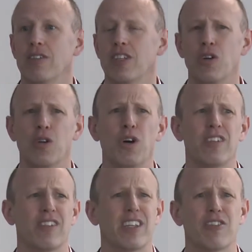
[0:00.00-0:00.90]
you know what it
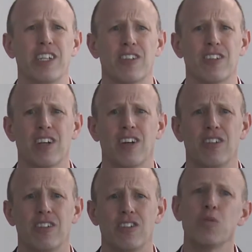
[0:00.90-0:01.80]
was like 3 years ago?
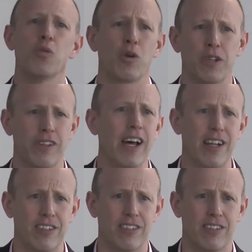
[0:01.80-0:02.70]
Do more with
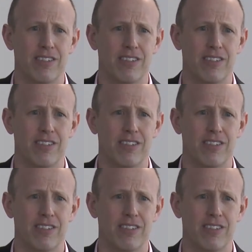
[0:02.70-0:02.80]
less.